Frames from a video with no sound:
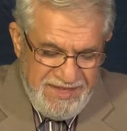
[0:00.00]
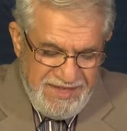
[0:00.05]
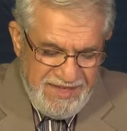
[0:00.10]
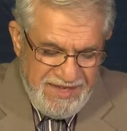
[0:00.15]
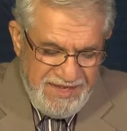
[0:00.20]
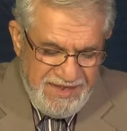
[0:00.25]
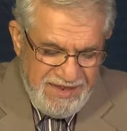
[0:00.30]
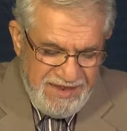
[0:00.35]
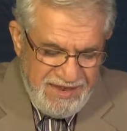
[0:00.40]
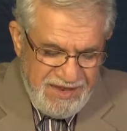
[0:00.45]

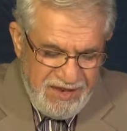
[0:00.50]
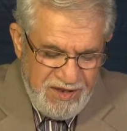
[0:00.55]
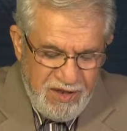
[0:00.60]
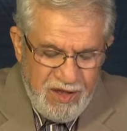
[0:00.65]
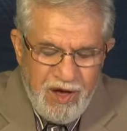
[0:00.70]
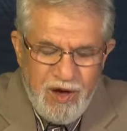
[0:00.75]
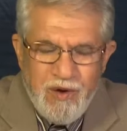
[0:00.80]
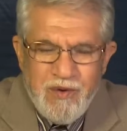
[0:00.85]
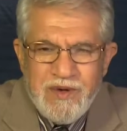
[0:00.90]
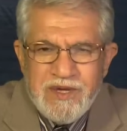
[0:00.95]
And
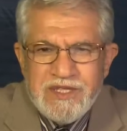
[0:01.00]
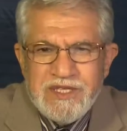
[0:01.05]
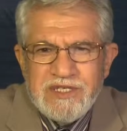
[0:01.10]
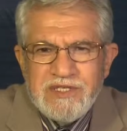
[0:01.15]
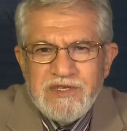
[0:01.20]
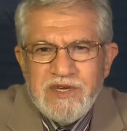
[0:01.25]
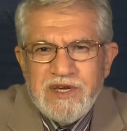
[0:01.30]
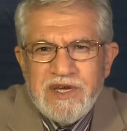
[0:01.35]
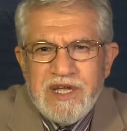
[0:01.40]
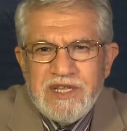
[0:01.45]
now it
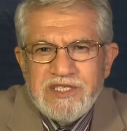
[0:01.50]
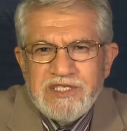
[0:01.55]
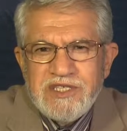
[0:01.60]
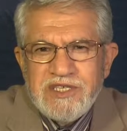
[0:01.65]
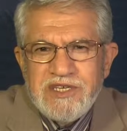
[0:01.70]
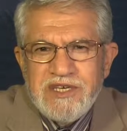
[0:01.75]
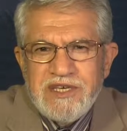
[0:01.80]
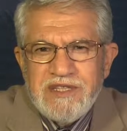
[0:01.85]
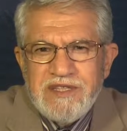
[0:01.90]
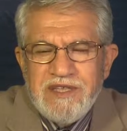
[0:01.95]
is, you can
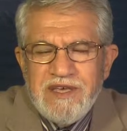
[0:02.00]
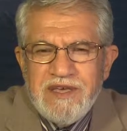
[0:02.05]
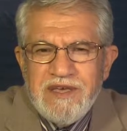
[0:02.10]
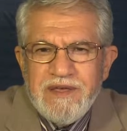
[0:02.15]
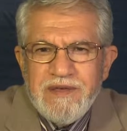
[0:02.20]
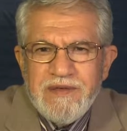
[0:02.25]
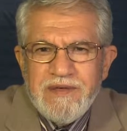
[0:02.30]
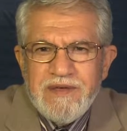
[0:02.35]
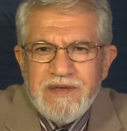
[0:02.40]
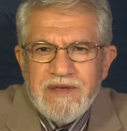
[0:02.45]
see it,